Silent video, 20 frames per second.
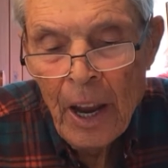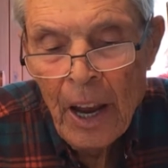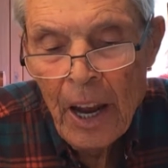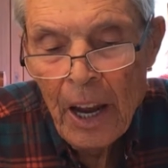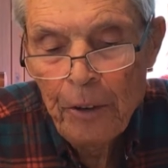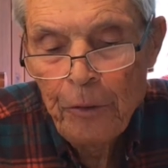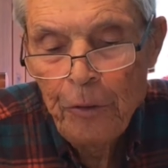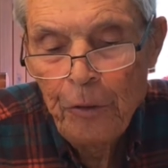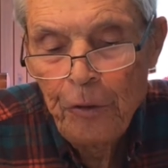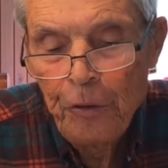
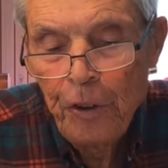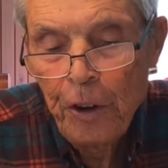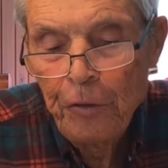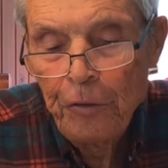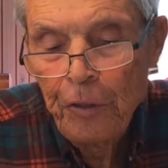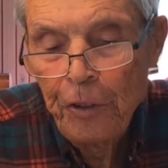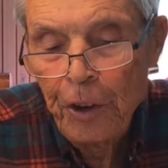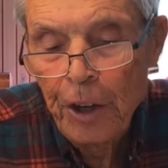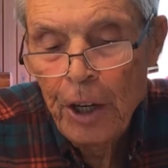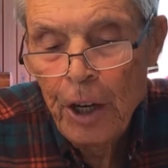had
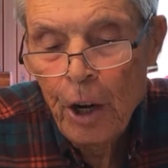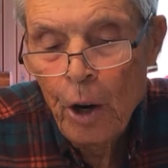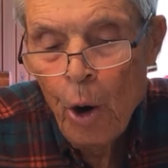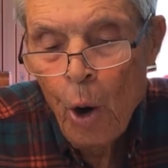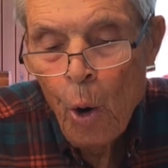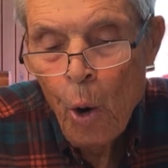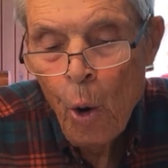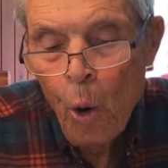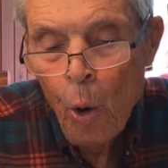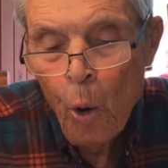50
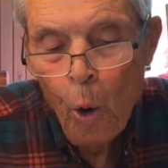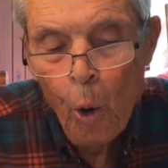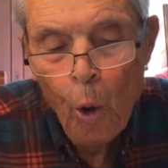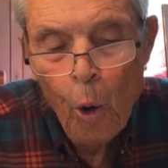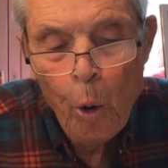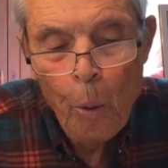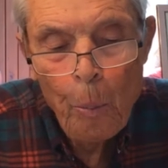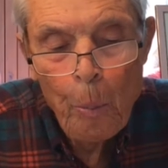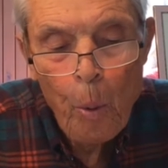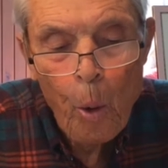
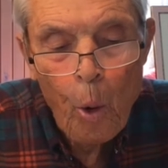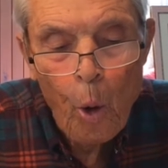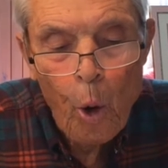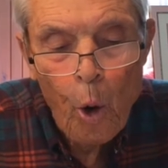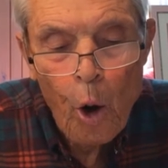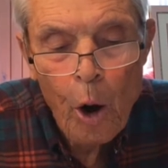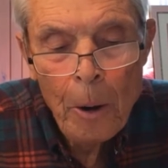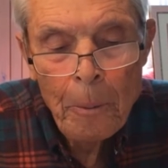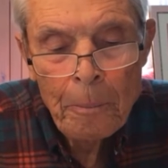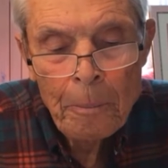or
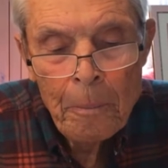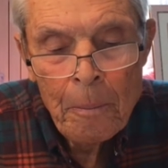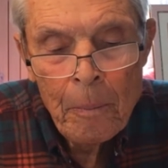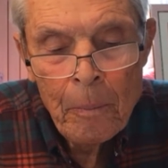more